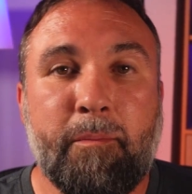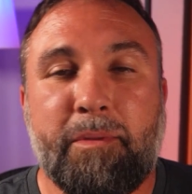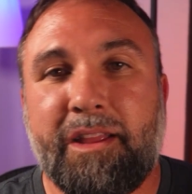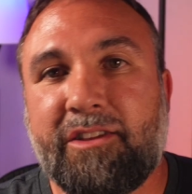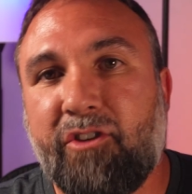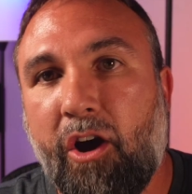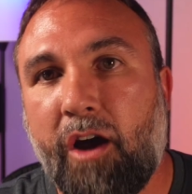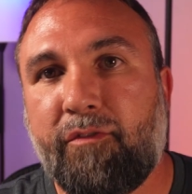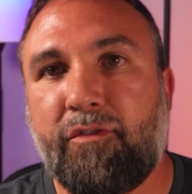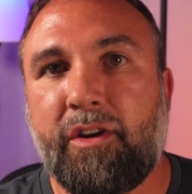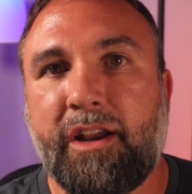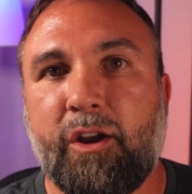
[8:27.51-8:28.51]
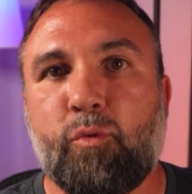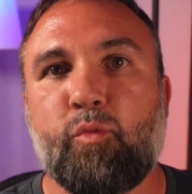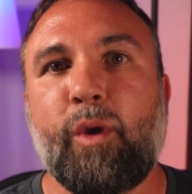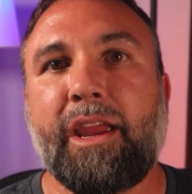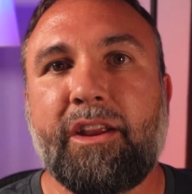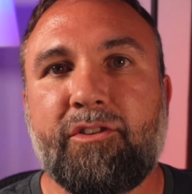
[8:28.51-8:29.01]
but that's offering a
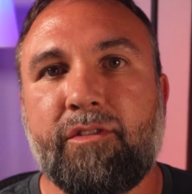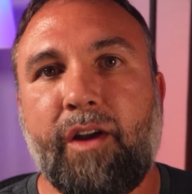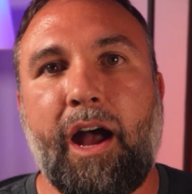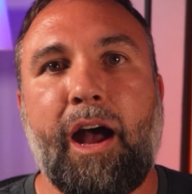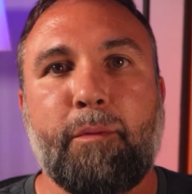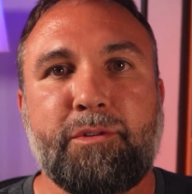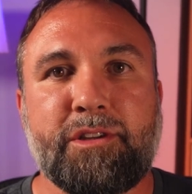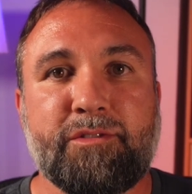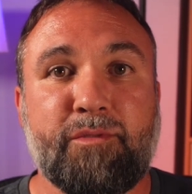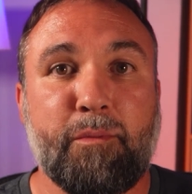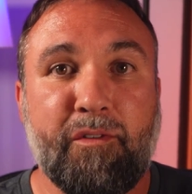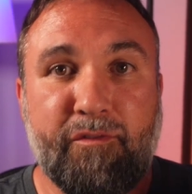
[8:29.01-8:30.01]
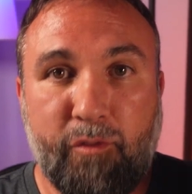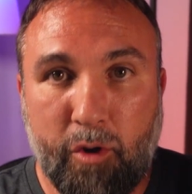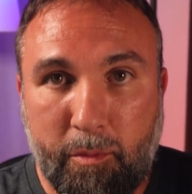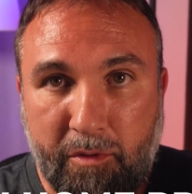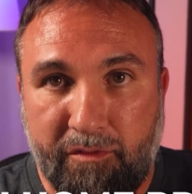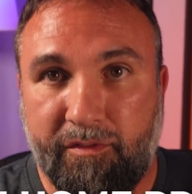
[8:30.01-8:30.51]
range of options from
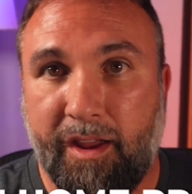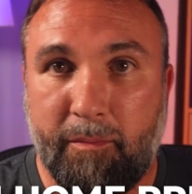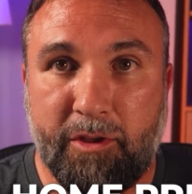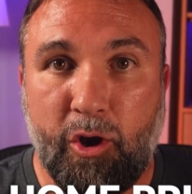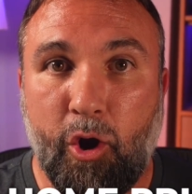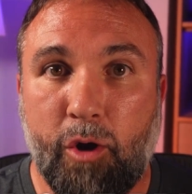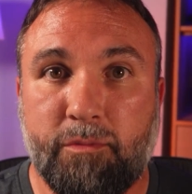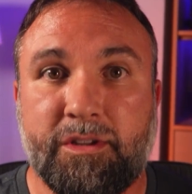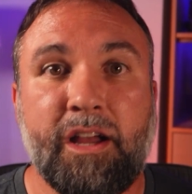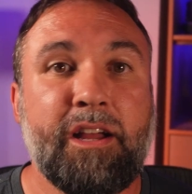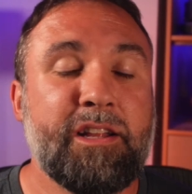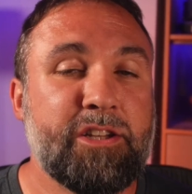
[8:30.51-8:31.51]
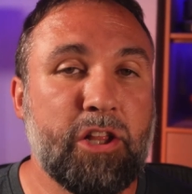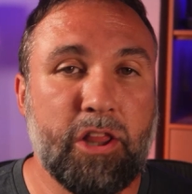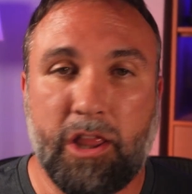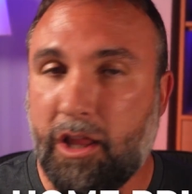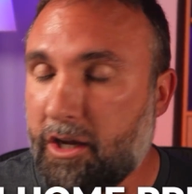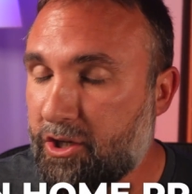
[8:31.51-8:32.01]
affordable family homes to
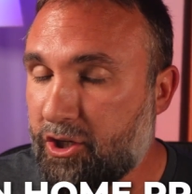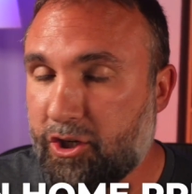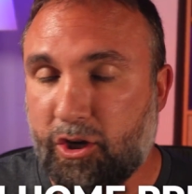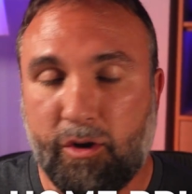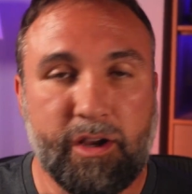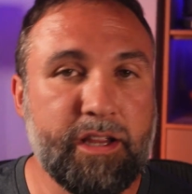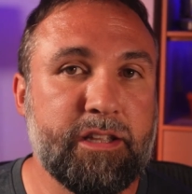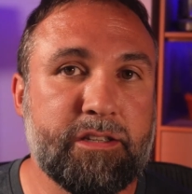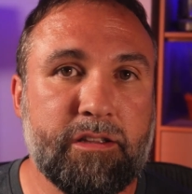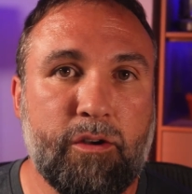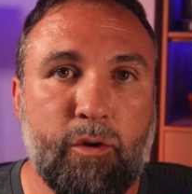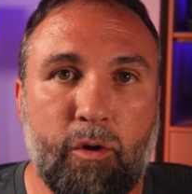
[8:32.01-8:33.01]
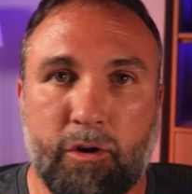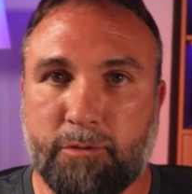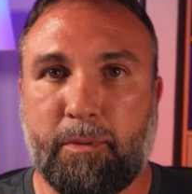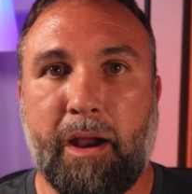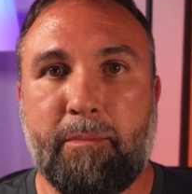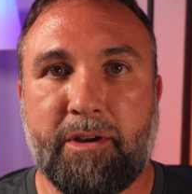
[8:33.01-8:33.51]
luxurious horse
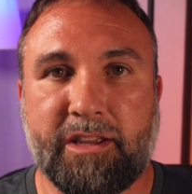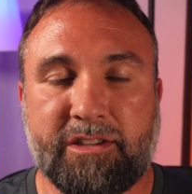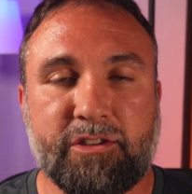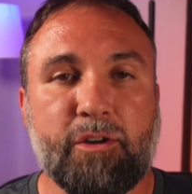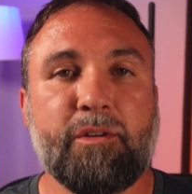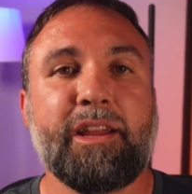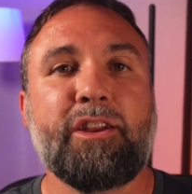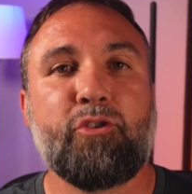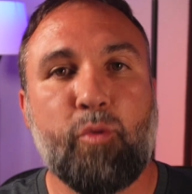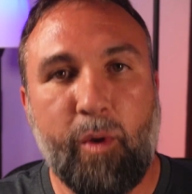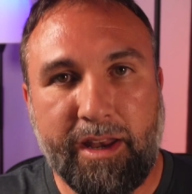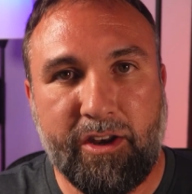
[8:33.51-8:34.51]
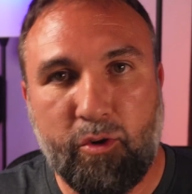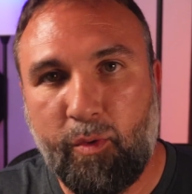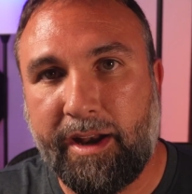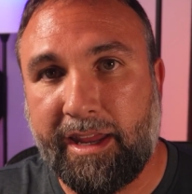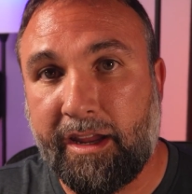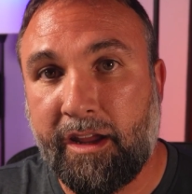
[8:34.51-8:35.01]
properties. So in
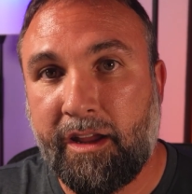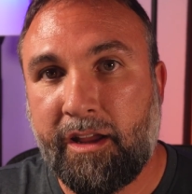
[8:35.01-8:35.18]
2020,